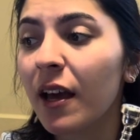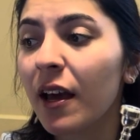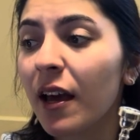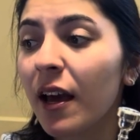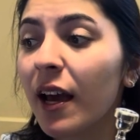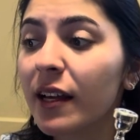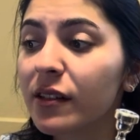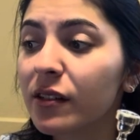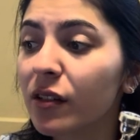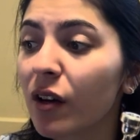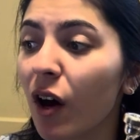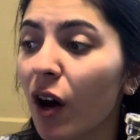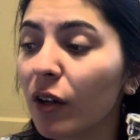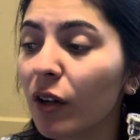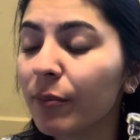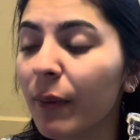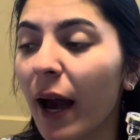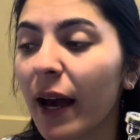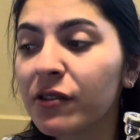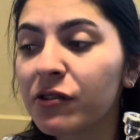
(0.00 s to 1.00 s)
It's called
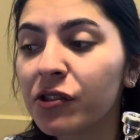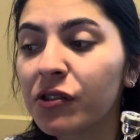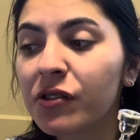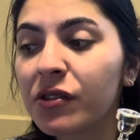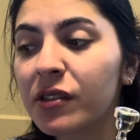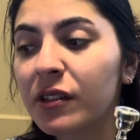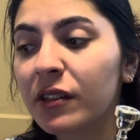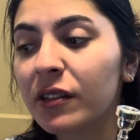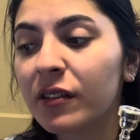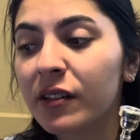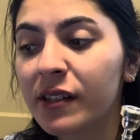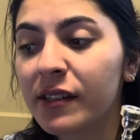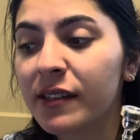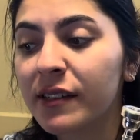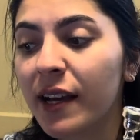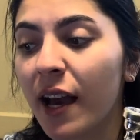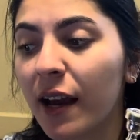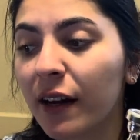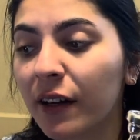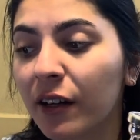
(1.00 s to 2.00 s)
Master Series
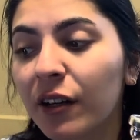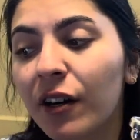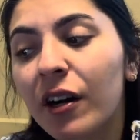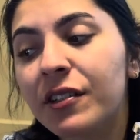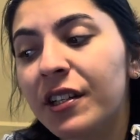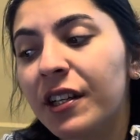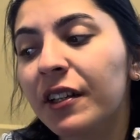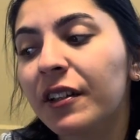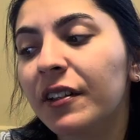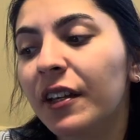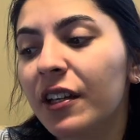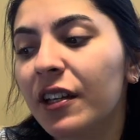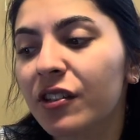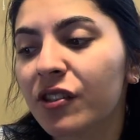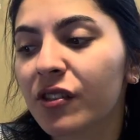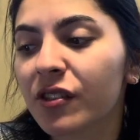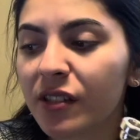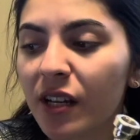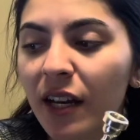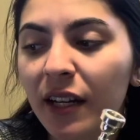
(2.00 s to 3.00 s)
Gecker
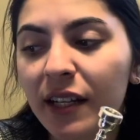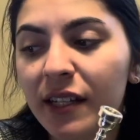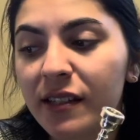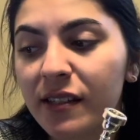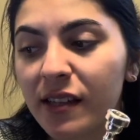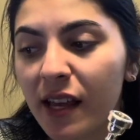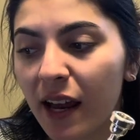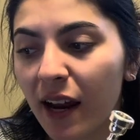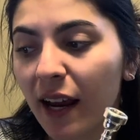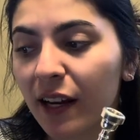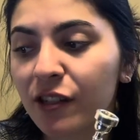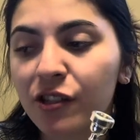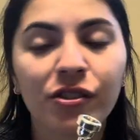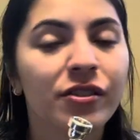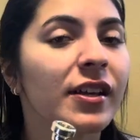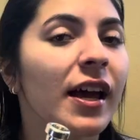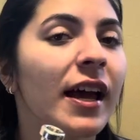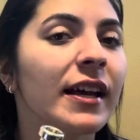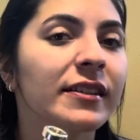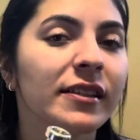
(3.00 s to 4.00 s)
Articulation Studies
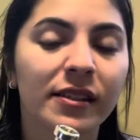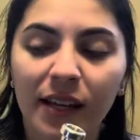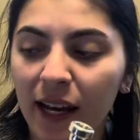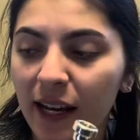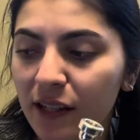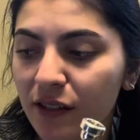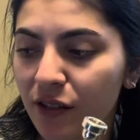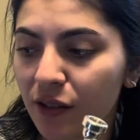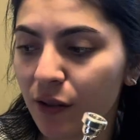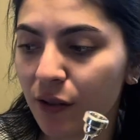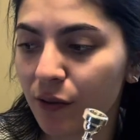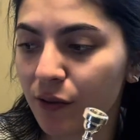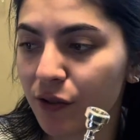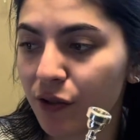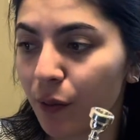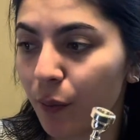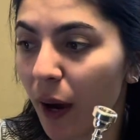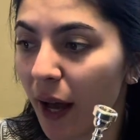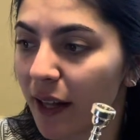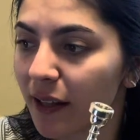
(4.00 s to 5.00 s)
Exercises, Etudes,
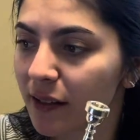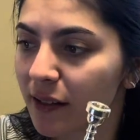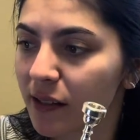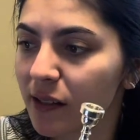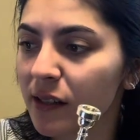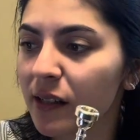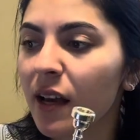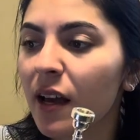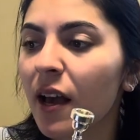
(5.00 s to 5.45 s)
Duets.